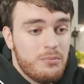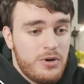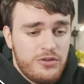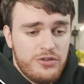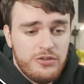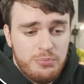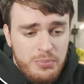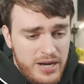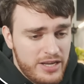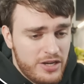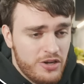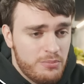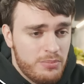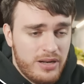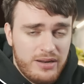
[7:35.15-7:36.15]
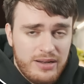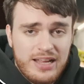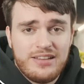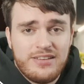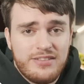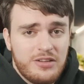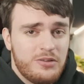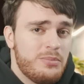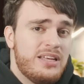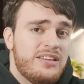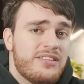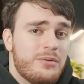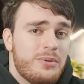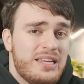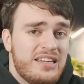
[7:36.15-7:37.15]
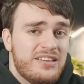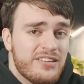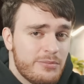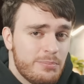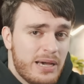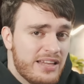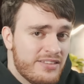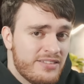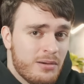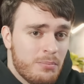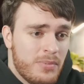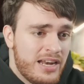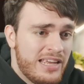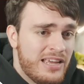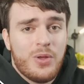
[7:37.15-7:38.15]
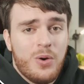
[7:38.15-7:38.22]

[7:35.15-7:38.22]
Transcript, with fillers: which is pretty good, but that still means that we need to spend some money